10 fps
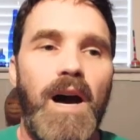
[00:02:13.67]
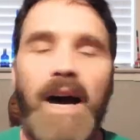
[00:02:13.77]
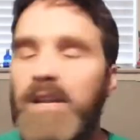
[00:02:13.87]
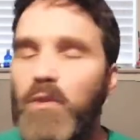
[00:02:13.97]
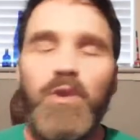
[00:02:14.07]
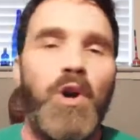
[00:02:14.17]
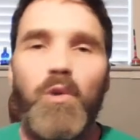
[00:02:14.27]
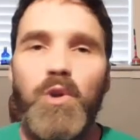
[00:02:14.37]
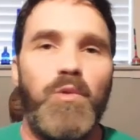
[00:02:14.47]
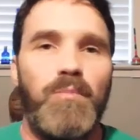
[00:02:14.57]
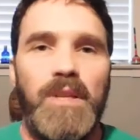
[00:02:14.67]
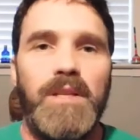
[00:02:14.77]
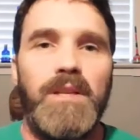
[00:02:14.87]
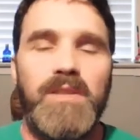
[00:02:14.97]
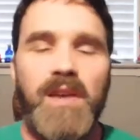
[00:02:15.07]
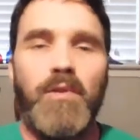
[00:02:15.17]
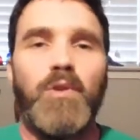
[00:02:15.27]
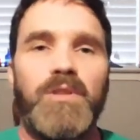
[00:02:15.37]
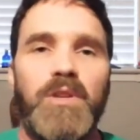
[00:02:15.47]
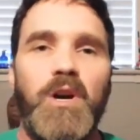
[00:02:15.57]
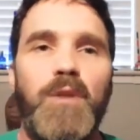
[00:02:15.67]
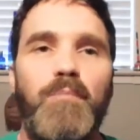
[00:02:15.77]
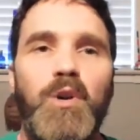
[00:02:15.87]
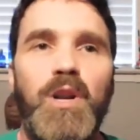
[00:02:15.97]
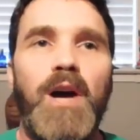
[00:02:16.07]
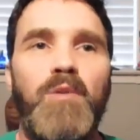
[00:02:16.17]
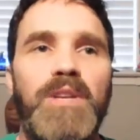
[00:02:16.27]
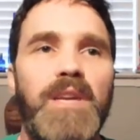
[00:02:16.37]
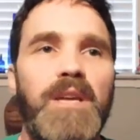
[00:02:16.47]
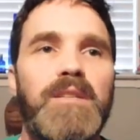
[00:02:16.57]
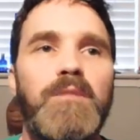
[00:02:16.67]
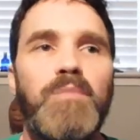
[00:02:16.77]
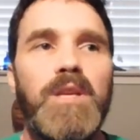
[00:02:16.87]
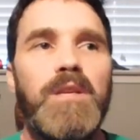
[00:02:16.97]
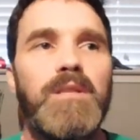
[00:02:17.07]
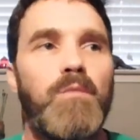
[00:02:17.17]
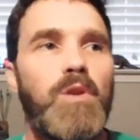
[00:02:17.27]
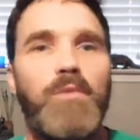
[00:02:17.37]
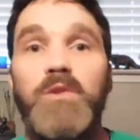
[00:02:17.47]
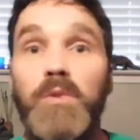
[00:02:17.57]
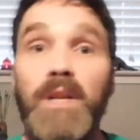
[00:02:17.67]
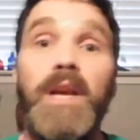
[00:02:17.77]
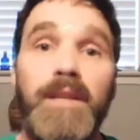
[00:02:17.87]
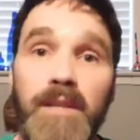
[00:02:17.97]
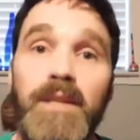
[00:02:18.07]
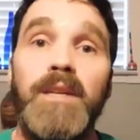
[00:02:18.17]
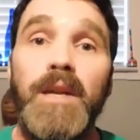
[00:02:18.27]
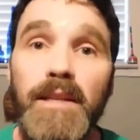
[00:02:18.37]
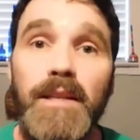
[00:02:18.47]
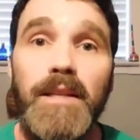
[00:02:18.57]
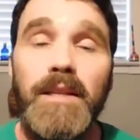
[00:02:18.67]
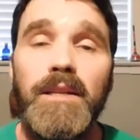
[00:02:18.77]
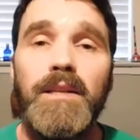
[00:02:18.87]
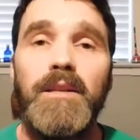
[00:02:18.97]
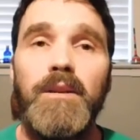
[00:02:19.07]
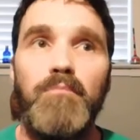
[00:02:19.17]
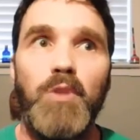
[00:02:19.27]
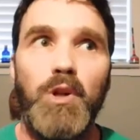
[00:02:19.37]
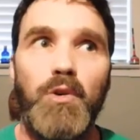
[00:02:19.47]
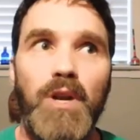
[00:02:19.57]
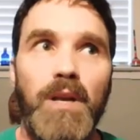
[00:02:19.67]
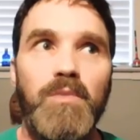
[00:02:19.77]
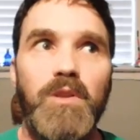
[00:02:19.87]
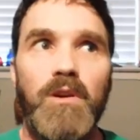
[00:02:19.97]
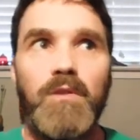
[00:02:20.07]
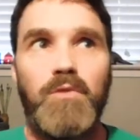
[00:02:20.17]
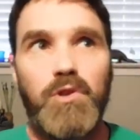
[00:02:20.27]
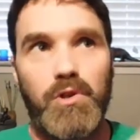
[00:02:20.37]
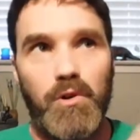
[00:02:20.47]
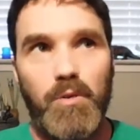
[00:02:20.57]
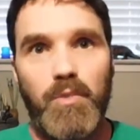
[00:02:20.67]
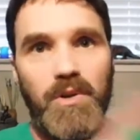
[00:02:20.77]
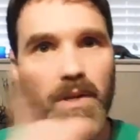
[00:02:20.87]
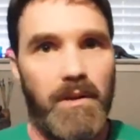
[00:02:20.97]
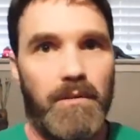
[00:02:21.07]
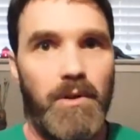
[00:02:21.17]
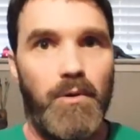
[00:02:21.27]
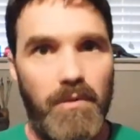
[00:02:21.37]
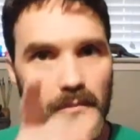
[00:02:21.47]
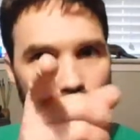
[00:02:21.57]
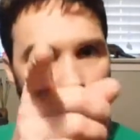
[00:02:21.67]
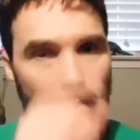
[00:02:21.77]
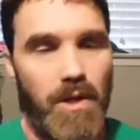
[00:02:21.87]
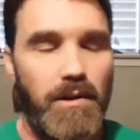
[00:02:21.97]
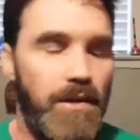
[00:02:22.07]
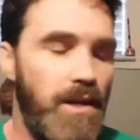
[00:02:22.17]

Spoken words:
I don't know what it would be because I haven't looked it up, but I would guess it'd be somewhere between 80 and 90 milligrams of sugar per deciliter of your blood.